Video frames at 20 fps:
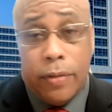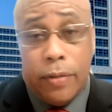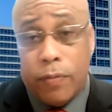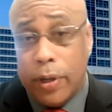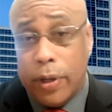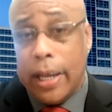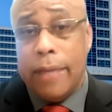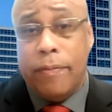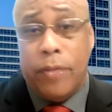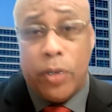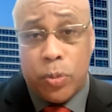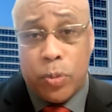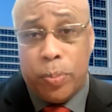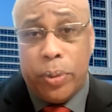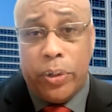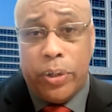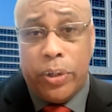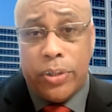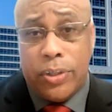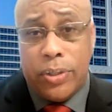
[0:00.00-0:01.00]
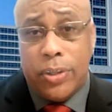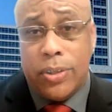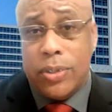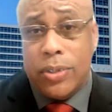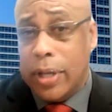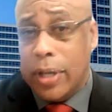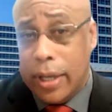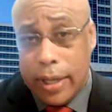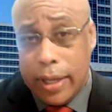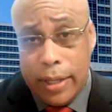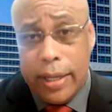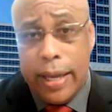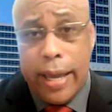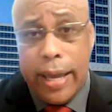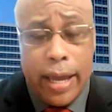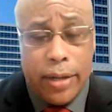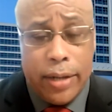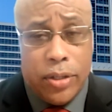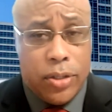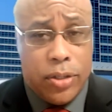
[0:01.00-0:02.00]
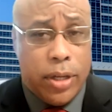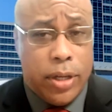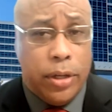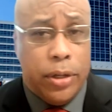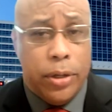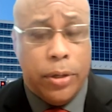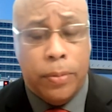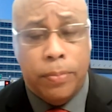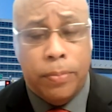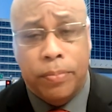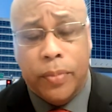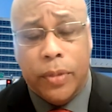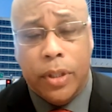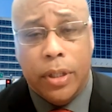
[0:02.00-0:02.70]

for life experiences, and they had to say no.